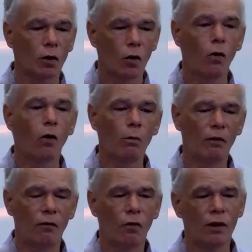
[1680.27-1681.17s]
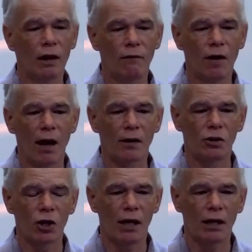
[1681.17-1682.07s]
or before their father
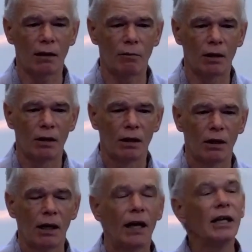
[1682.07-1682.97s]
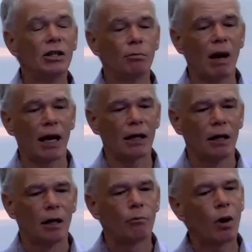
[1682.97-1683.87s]
Jacob. Each man
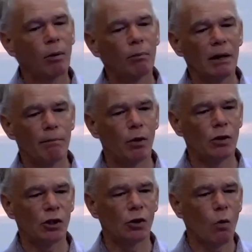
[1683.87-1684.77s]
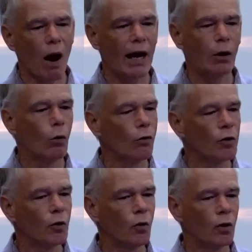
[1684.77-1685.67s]
probably pushed away all
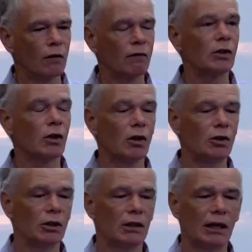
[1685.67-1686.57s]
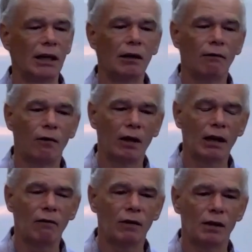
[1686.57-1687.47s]
thought of his urgent need of
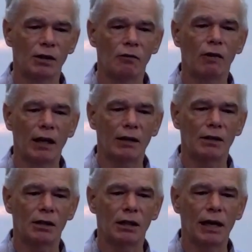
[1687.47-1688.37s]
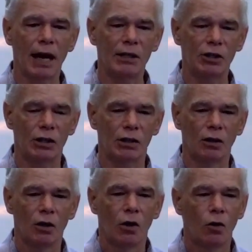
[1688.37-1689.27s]
forgiveness and reconciliation,
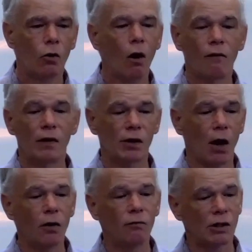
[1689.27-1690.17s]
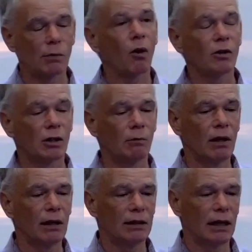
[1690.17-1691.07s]
or of his own
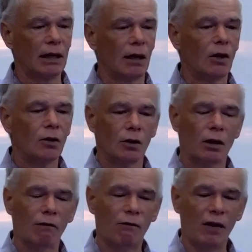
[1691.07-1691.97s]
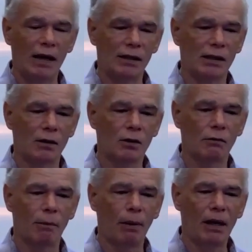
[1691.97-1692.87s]
responsibility to confess and to
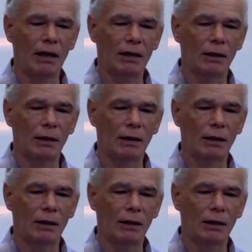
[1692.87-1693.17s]
repent.